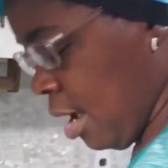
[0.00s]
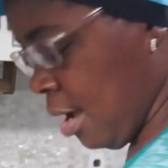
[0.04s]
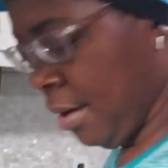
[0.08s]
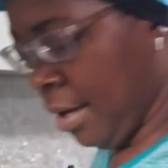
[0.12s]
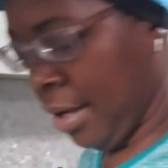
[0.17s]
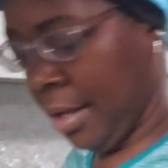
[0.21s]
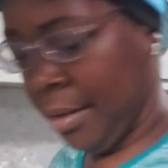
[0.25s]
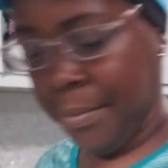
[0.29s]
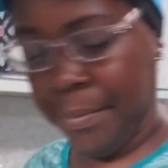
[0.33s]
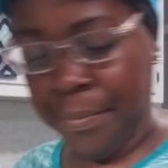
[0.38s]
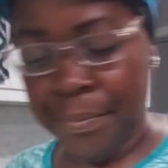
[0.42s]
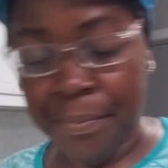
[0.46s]

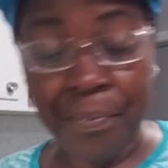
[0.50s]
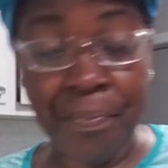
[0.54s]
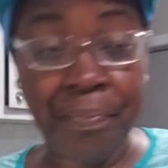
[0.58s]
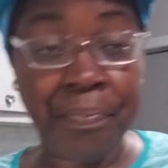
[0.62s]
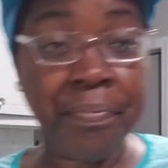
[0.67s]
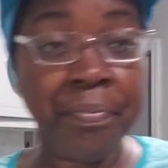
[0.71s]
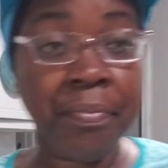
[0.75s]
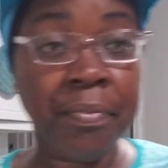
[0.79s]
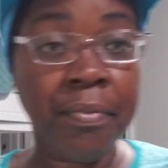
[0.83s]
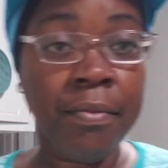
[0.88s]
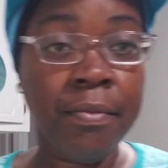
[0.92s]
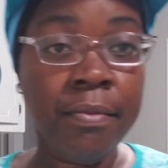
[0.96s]
Okay.
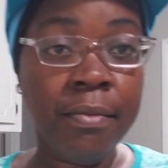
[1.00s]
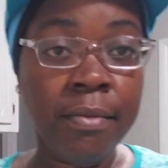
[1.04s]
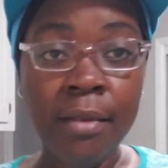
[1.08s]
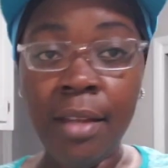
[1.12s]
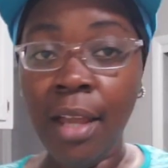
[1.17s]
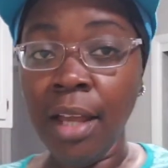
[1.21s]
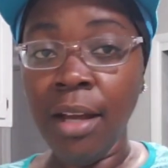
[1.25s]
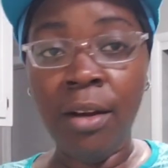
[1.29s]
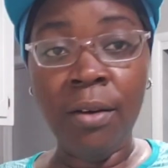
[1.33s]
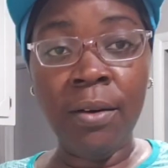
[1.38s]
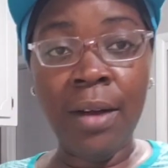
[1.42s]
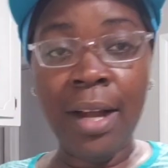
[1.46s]

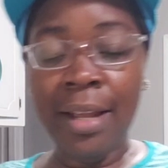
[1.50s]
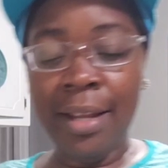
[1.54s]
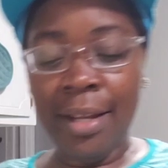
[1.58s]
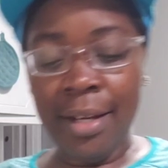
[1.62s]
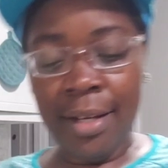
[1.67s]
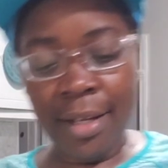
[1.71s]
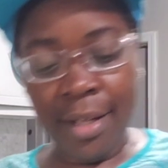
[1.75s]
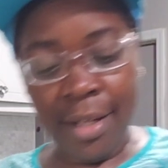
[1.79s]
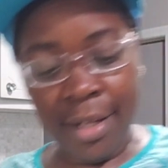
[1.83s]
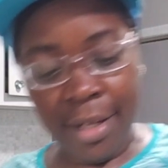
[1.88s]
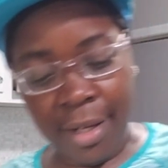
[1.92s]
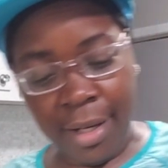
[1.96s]
Oh, I
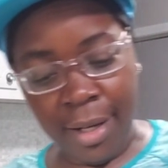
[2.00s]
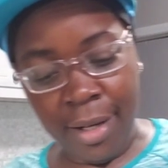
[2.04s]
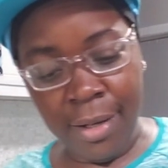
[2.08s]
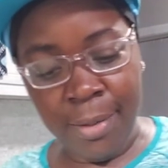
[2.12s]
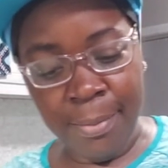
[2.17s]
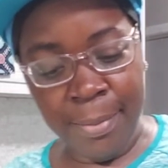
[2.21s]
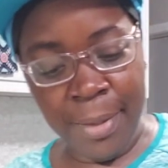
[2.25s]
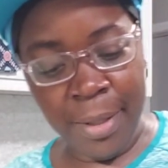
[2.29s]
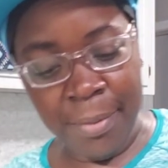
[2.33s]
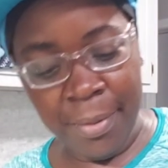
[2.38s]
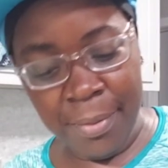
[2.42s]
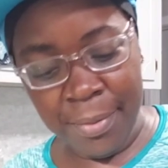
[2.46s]
had to get it
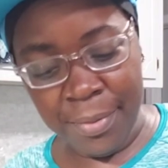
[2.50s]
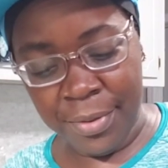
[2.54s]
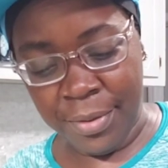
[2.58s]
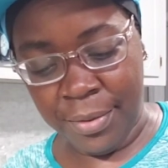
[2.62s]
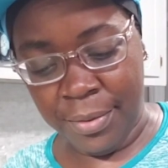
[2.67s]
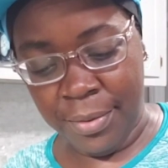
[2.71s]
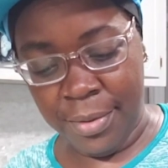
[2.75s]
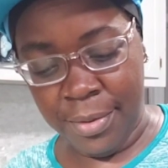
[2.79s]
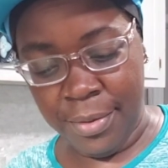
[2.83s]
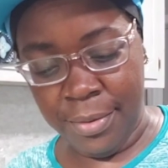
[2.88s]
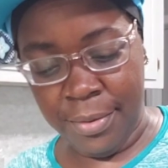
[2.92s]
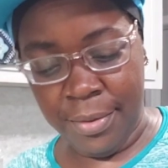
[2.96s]
all, baby. I'm
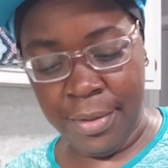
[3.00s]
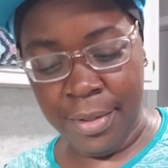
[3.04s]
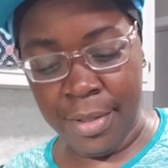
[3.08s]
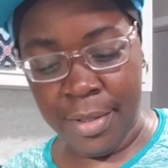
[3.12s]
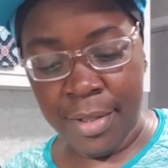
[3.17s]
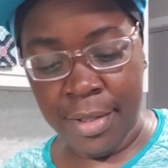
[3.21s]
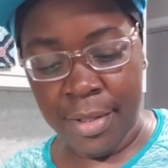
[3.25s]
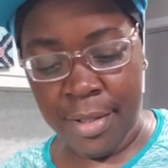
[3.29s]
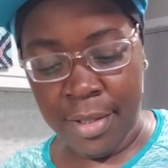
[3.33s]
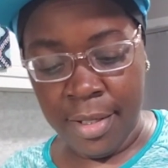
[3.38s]
so hungry.